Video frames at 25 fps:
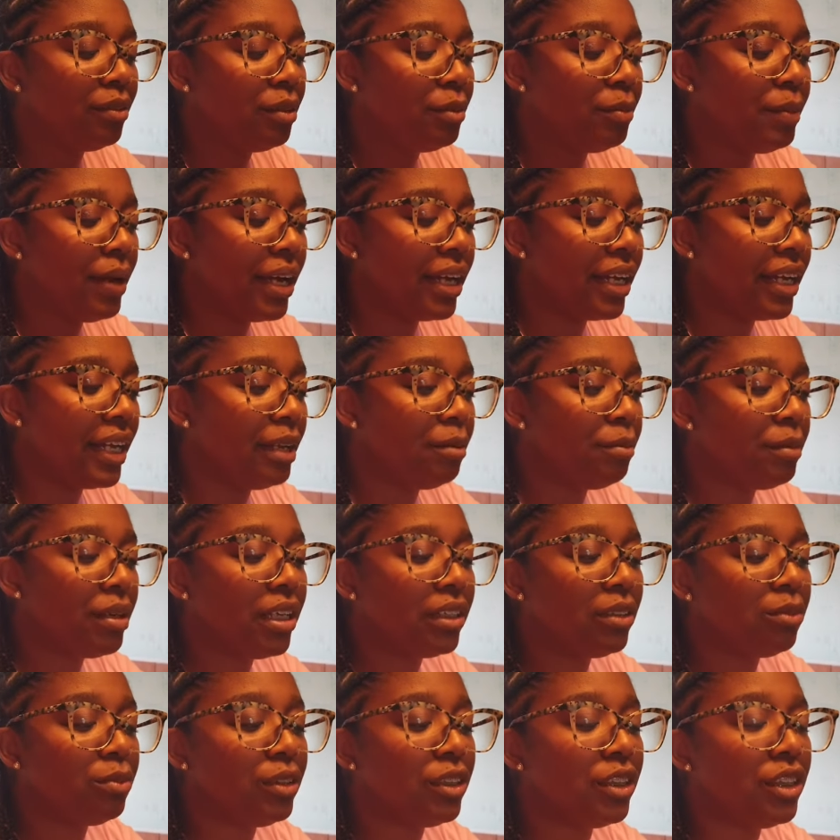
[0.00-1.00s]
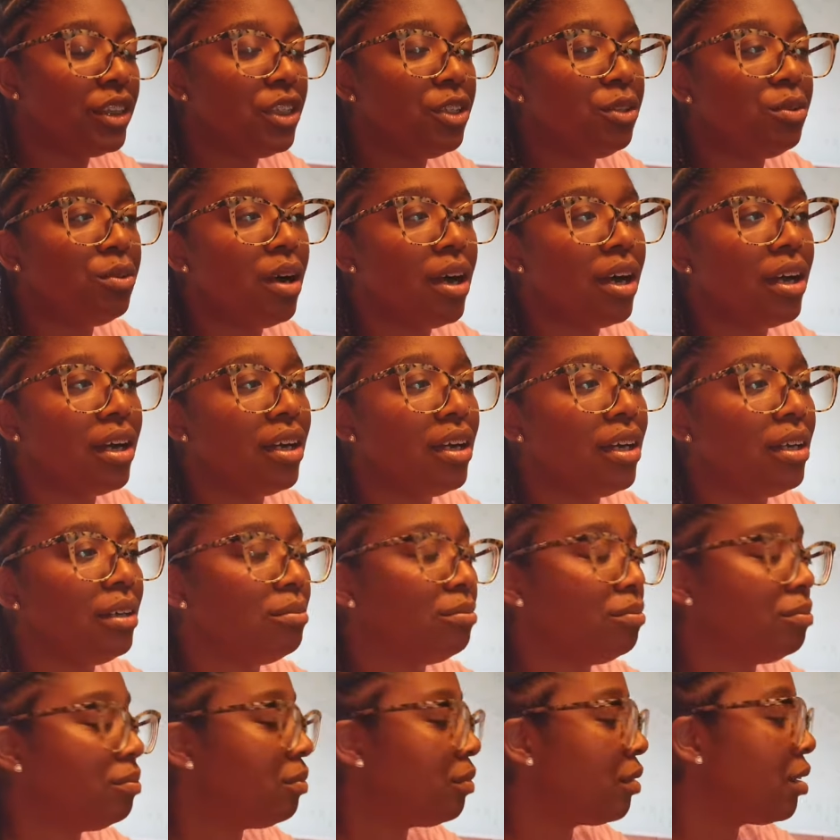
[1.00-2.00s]
We're back in because we knew
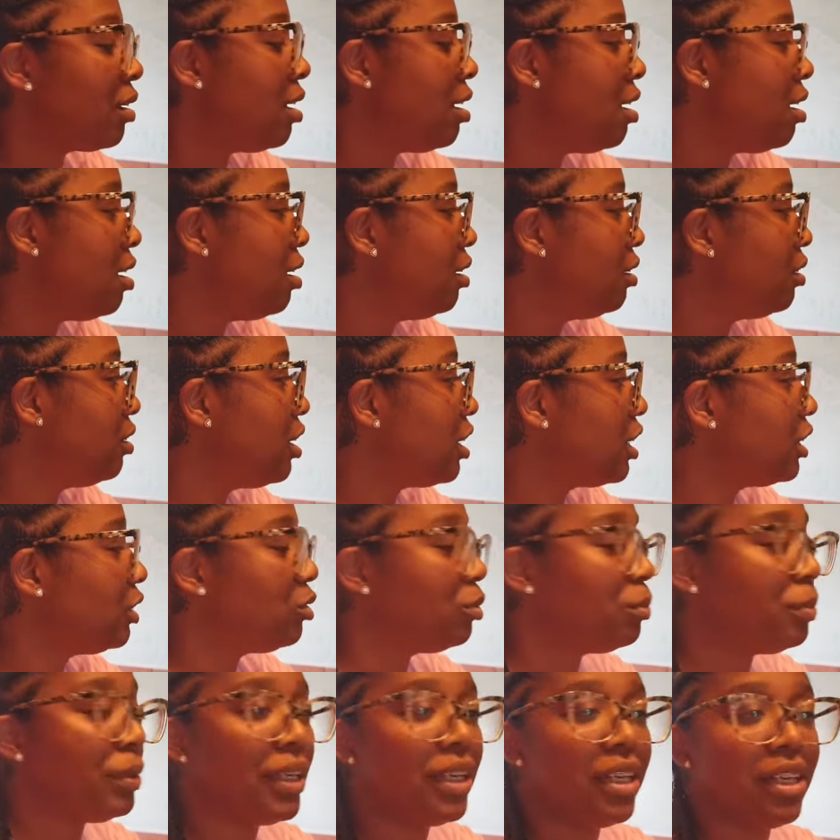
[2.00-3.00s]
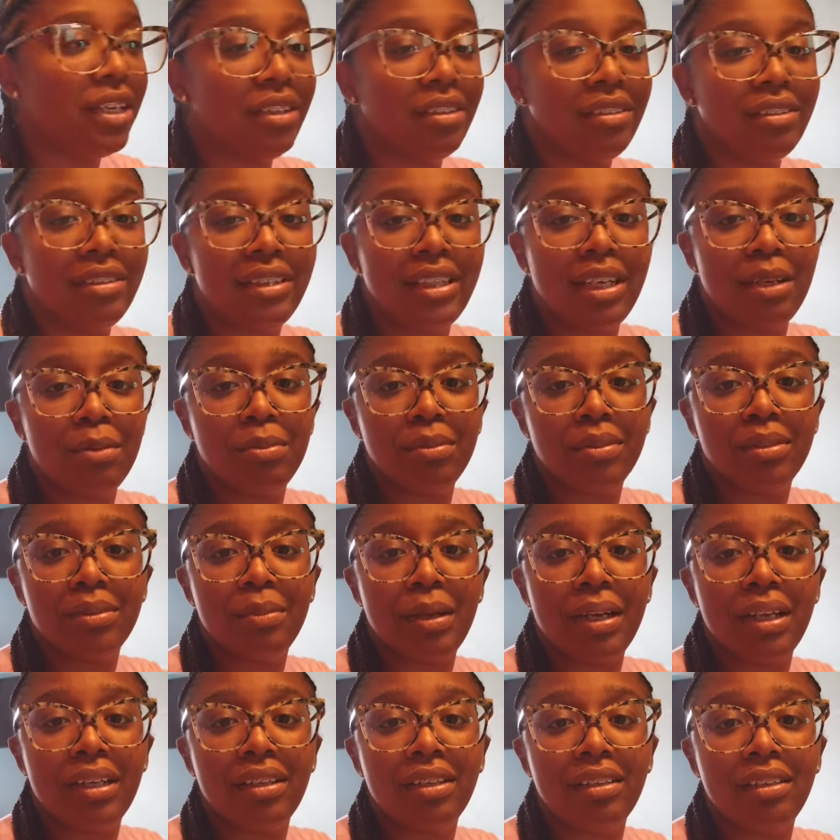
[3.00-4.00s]
our luggage would be here. Tierra was
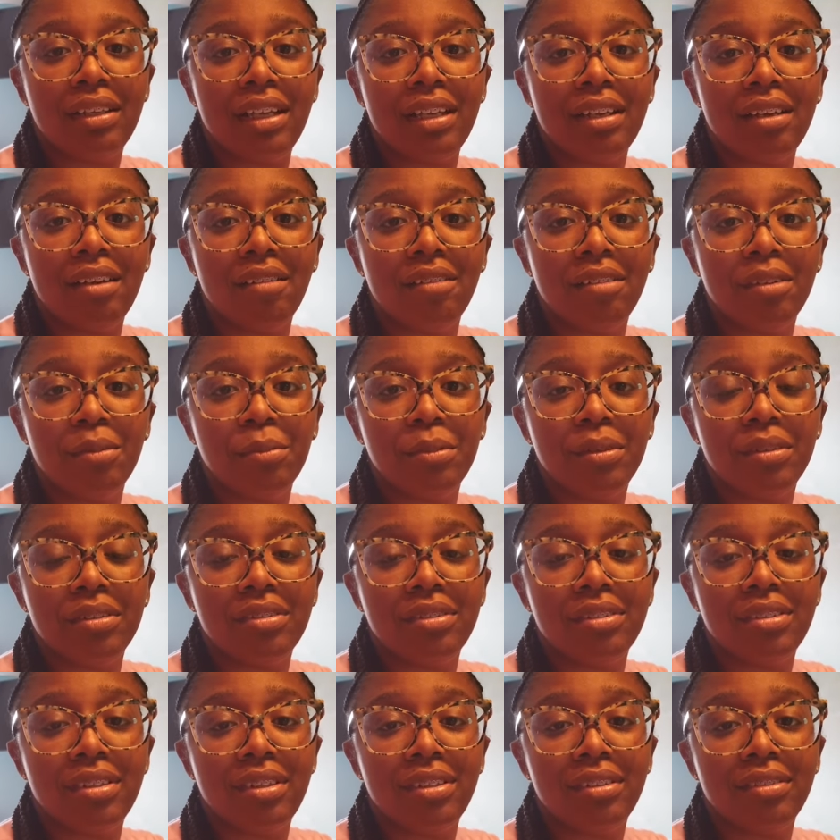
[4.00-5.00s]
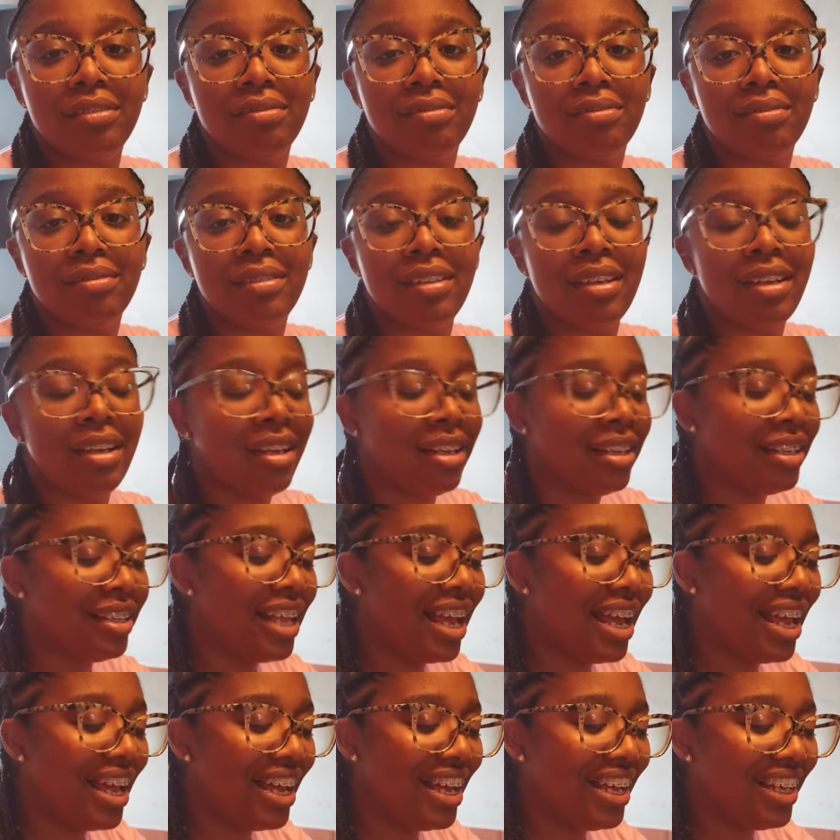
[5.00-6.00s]
about to get comfortable, so.
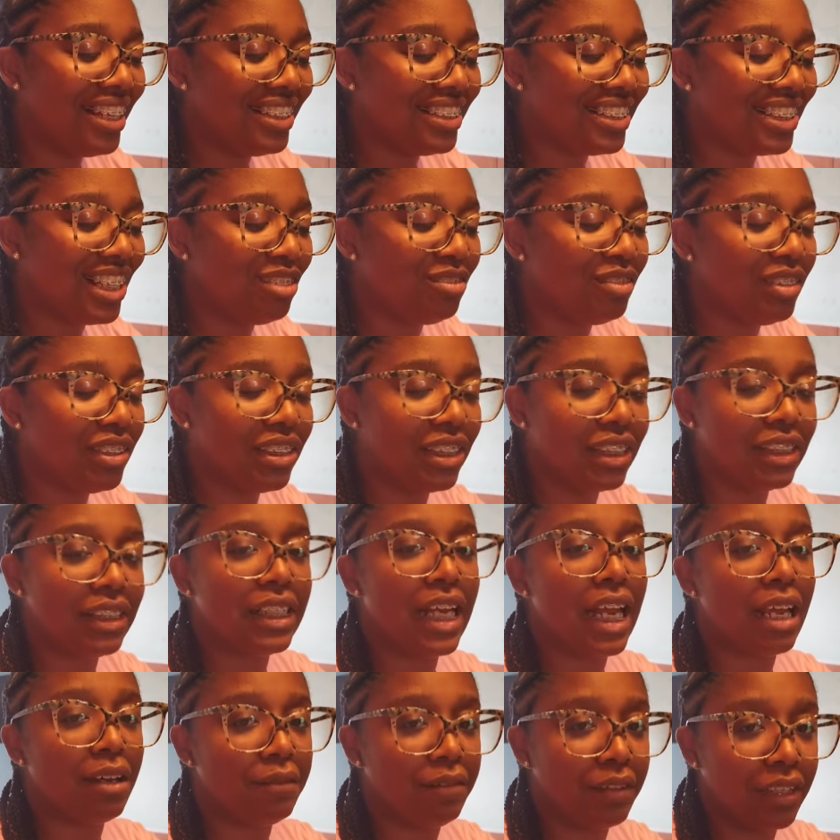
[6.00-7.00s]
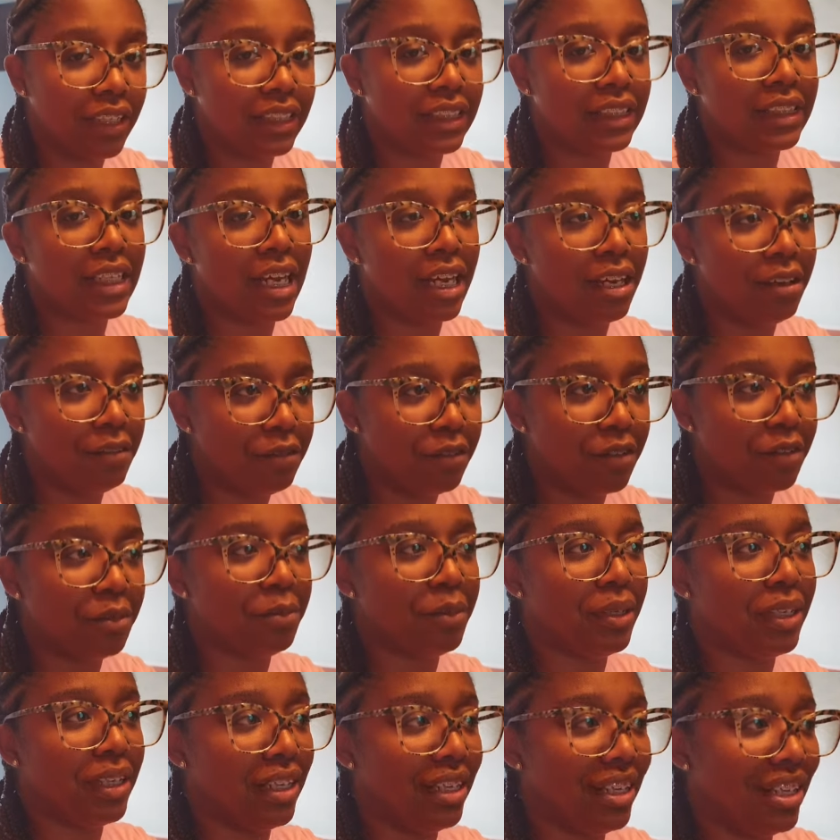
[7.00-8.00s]
That means it's Netflix time for
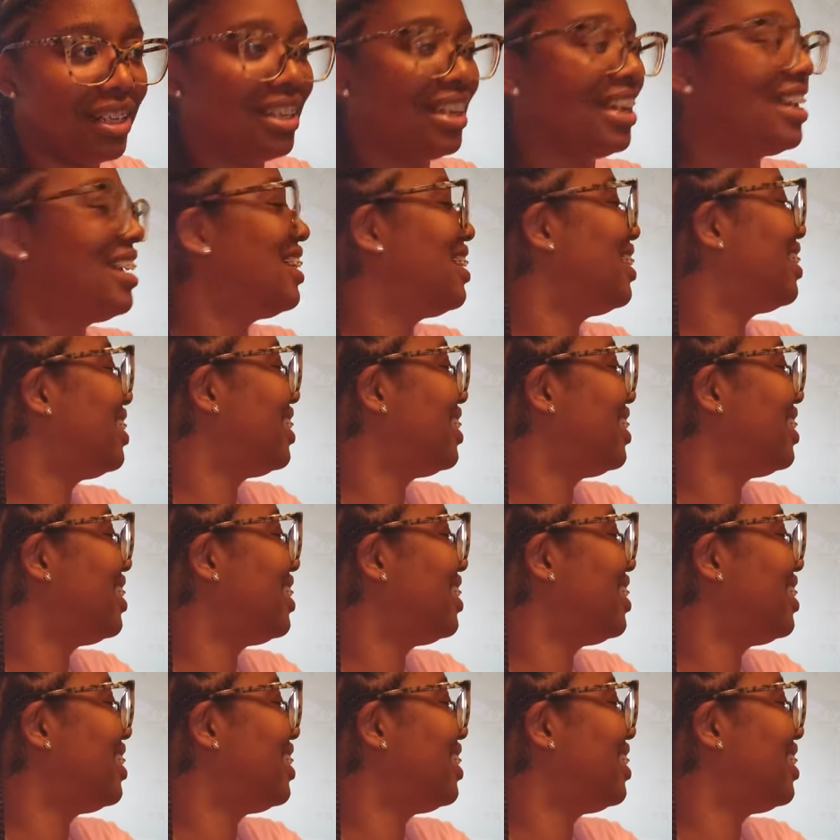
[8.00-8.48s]
me.